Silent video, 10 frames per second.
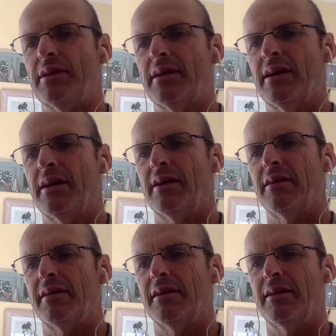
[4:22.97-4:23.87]
and
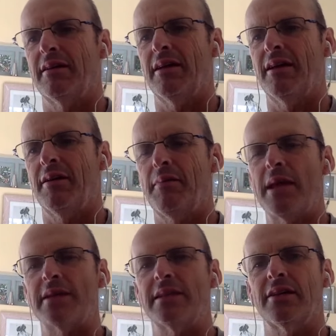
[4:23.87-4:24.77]
an
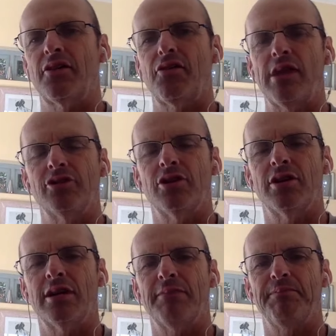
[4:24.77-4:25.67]
amazing 3-year
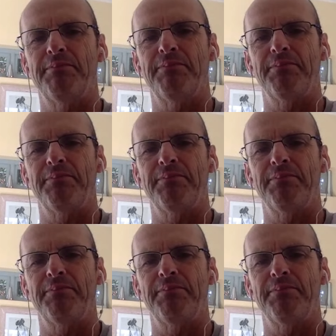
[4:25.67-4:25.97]
journey.